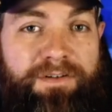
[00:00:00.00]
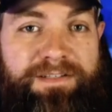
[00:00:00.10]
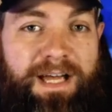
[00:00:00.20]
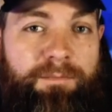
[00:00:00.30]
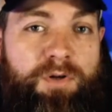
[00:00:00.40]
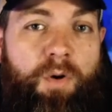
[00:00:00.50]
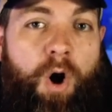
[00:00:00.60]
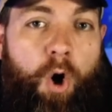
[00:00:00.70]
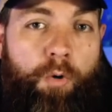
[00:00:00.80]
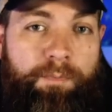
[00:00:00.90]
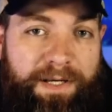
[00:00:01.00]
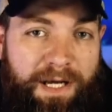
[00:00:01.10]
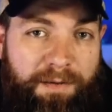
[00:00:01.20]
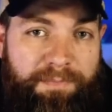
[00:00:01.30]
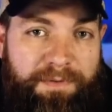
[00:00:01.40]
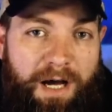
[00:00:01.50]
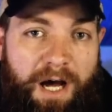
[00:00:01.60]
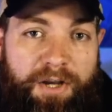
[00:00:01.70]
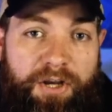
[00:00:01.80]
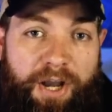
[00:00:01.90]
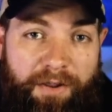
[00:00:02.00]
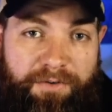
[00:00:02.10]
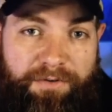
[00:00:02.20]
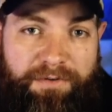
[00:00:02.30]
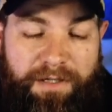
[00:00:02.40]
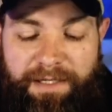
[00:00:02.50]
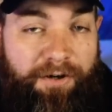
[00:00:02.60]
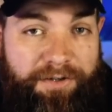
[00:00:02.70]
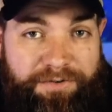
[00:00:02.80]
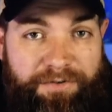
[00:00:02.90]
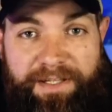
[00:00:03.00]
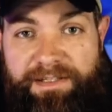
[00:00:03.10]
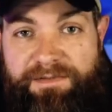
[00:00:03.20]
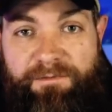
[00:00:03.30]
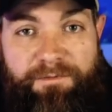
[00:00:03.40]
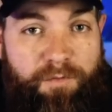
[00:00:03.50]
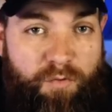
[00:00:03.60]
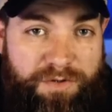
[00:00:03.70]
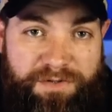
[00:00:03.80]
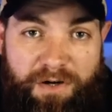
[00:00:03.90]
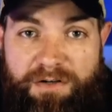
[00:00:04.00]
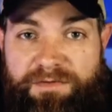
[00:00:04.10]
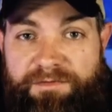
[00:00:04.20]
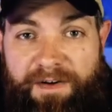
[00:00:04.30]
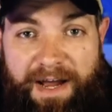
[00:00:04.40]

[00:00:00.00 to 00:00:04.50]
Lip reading: every time you open up another character that's 4 stars,